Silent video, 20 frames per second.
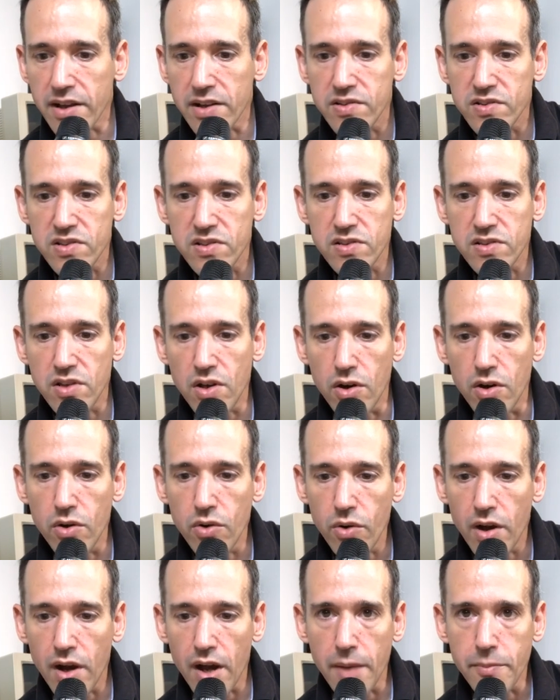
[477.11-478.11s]
So
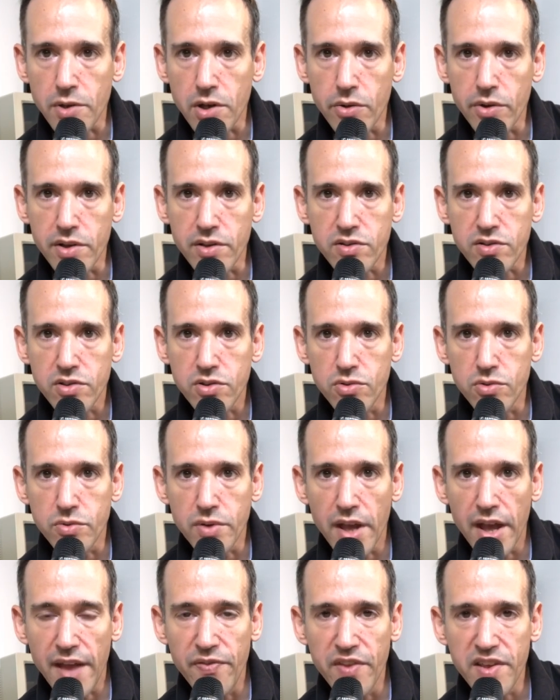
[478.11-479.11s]
I'm going to
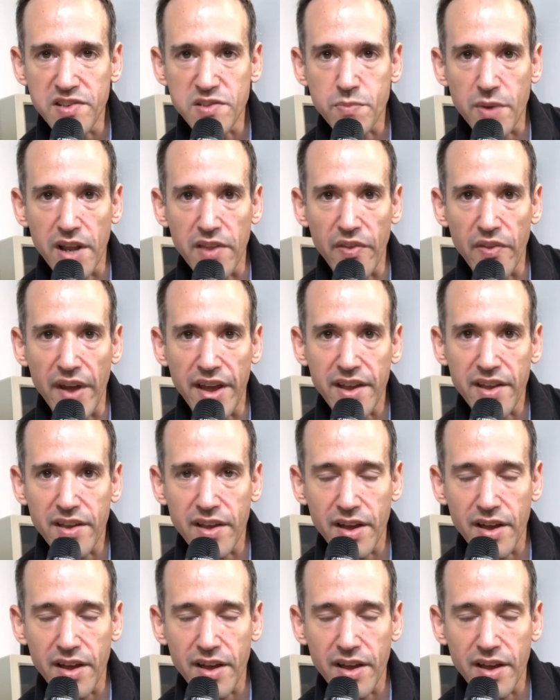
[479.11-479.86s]
end this, but I'd like to